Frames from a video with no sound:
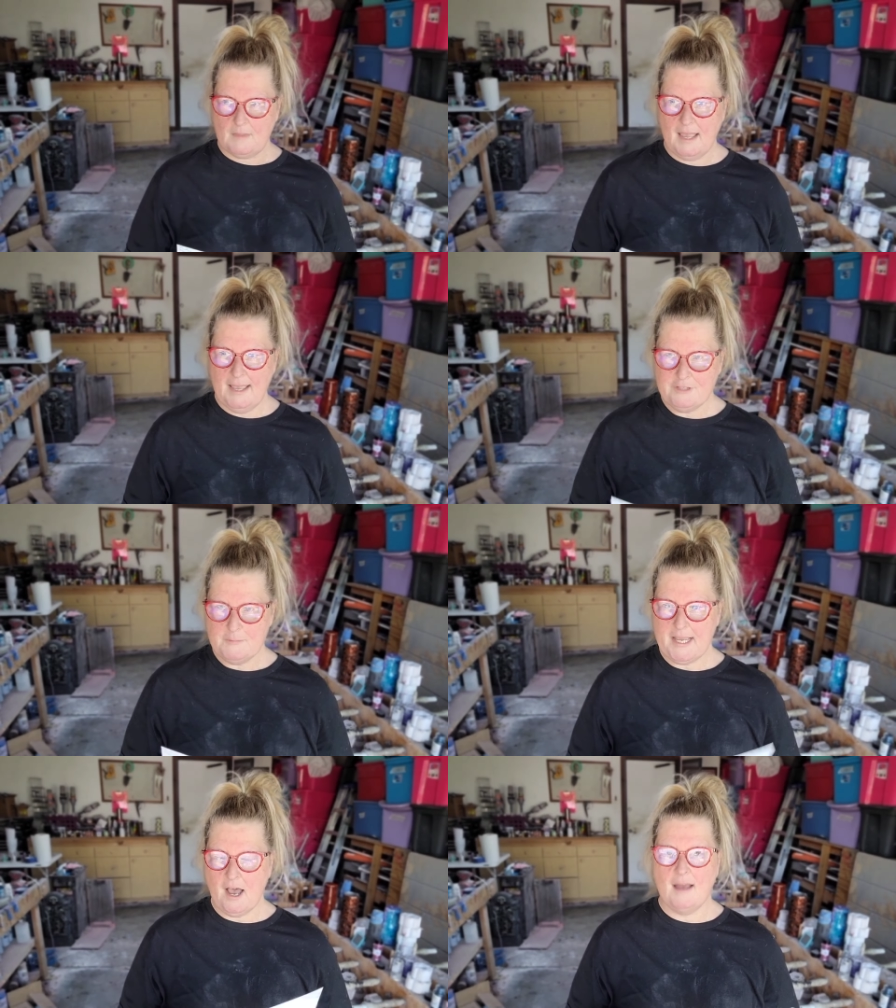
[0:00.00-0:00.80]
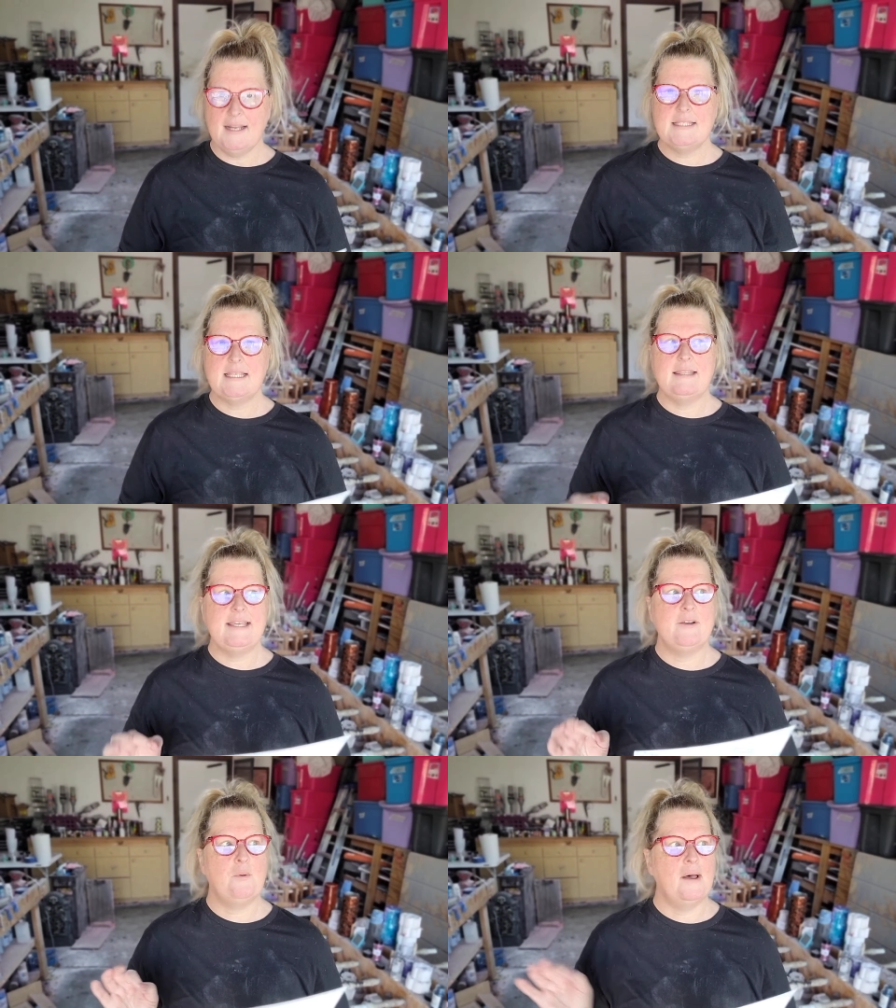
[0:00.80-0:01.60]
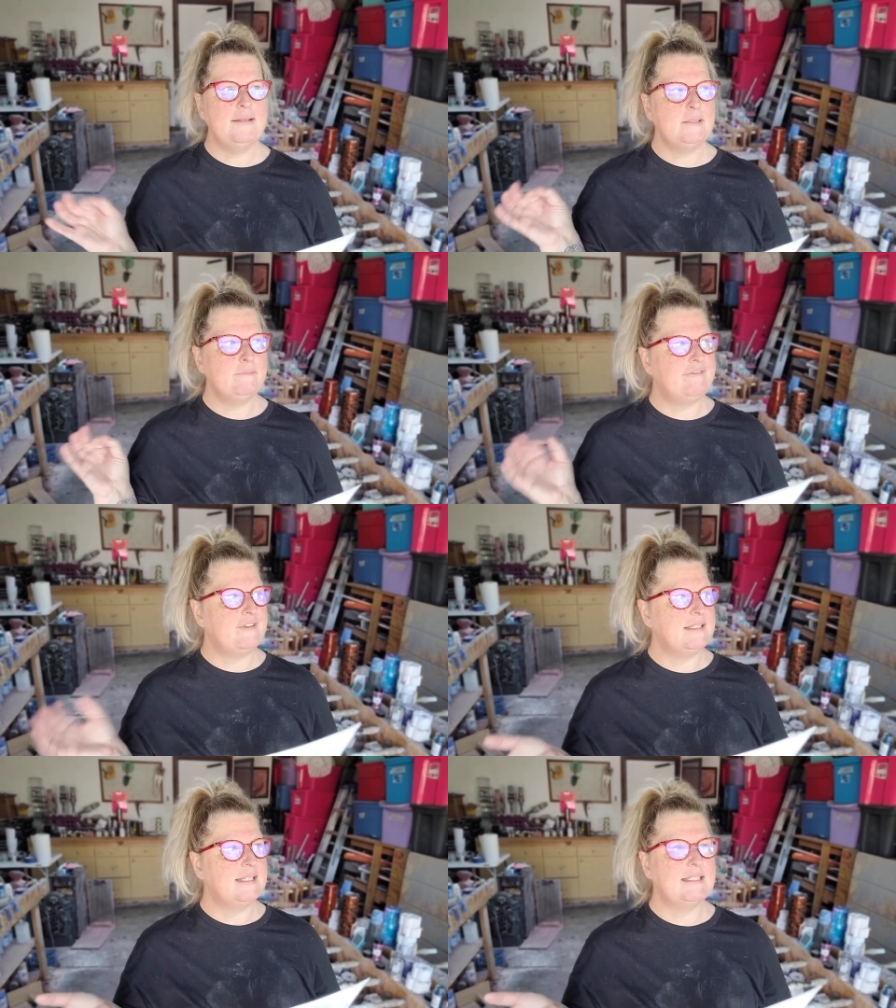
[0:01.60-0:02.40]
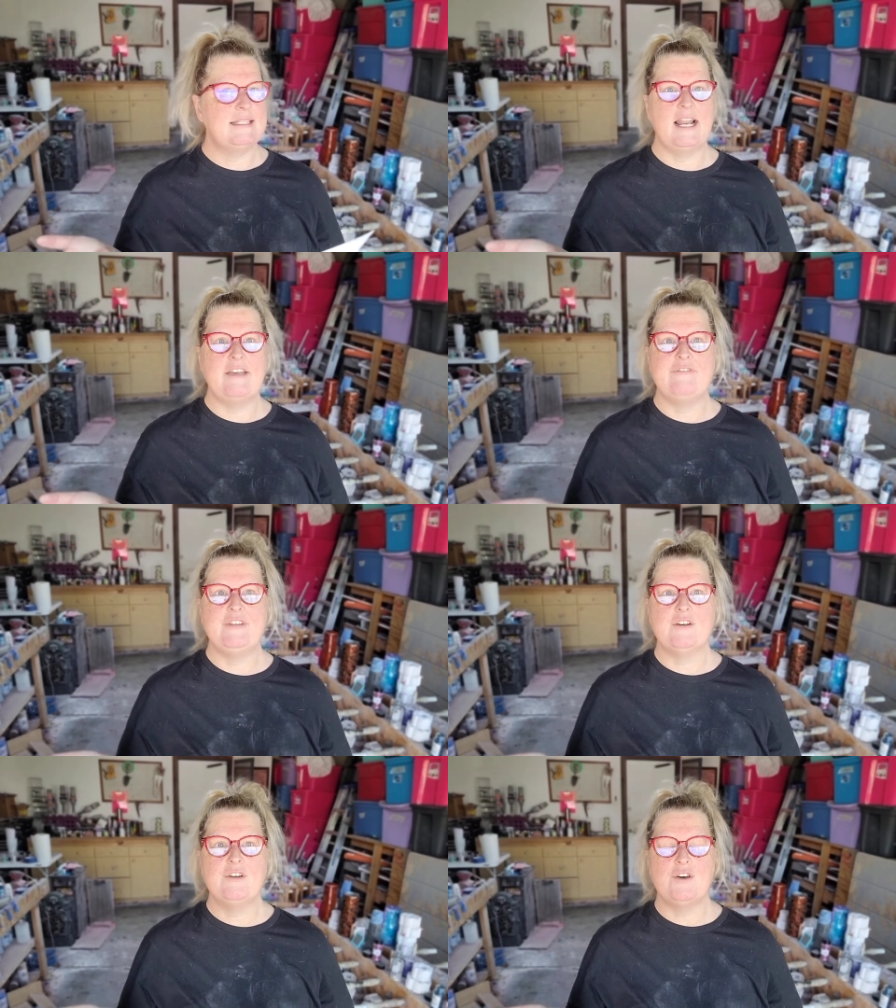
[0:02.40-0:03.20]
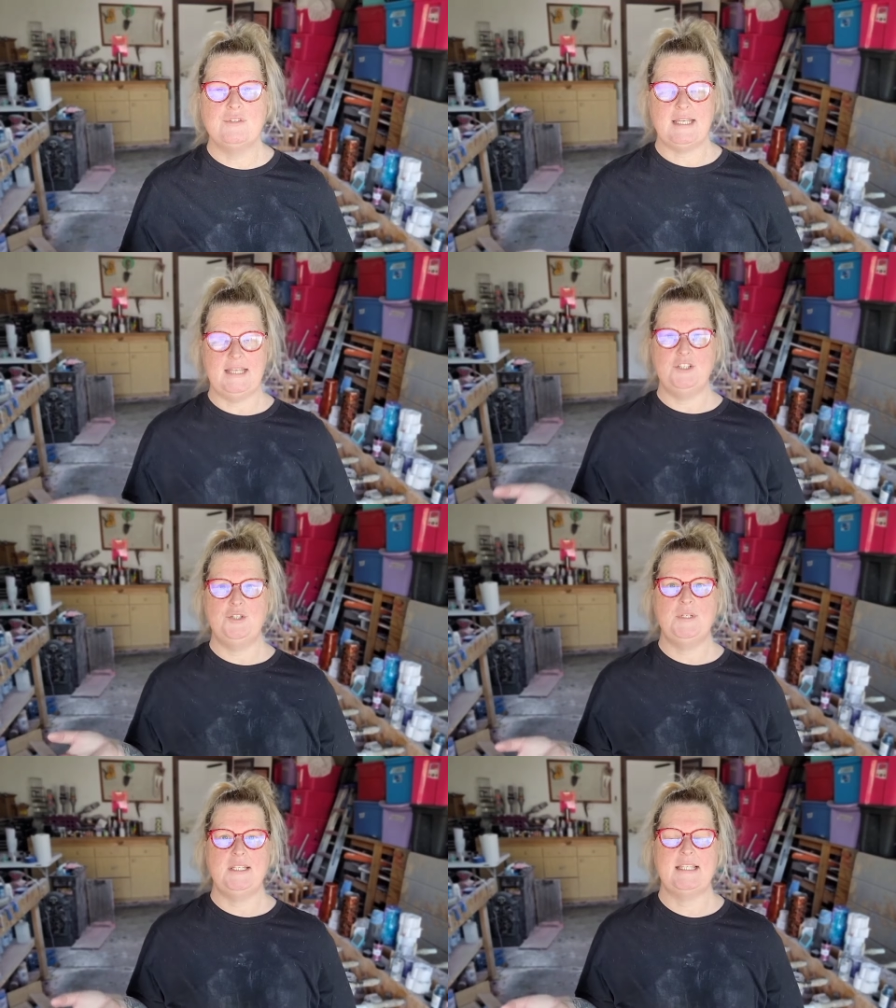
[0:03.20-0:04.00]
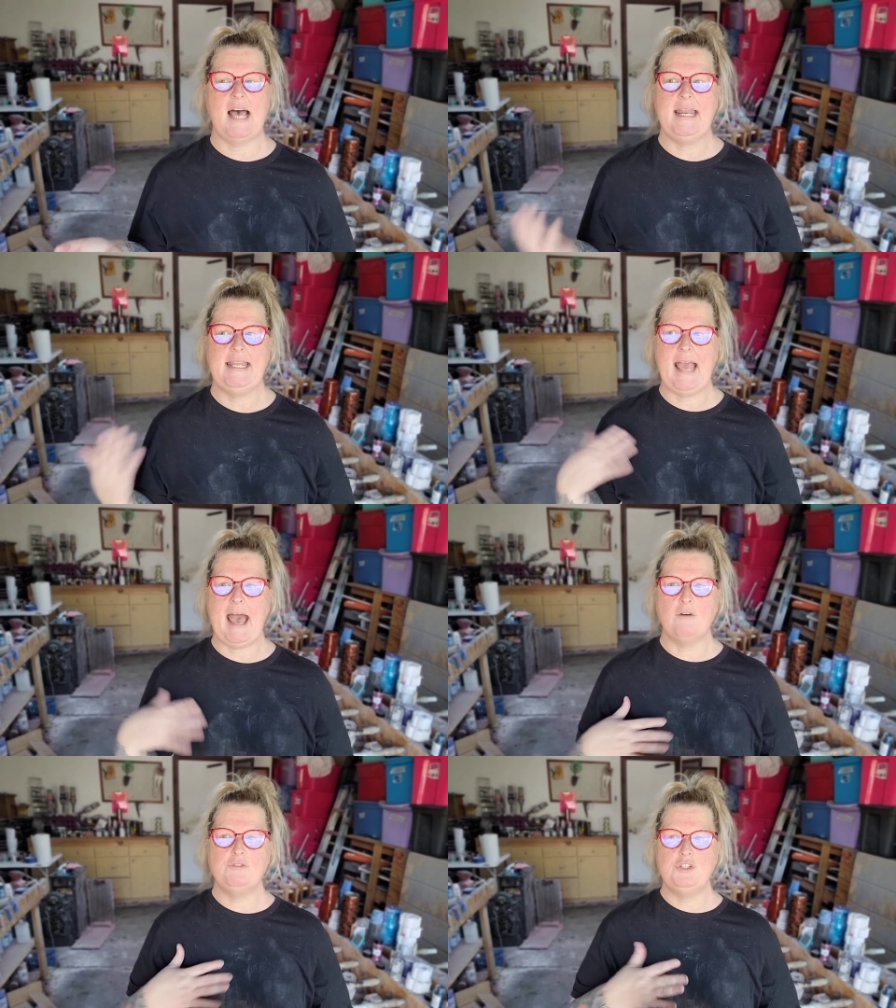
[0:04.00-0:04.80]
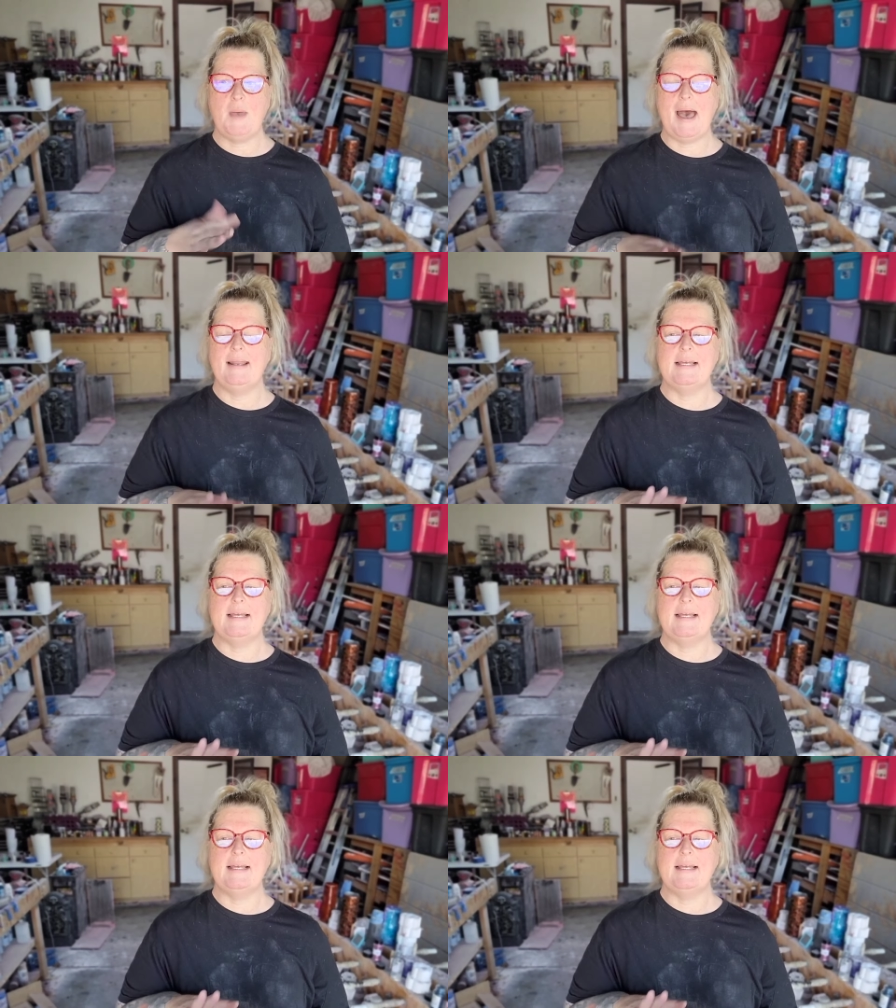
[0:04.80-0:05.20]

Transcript: I have to be honest, the quantum physics that I feel goes into deciding how to add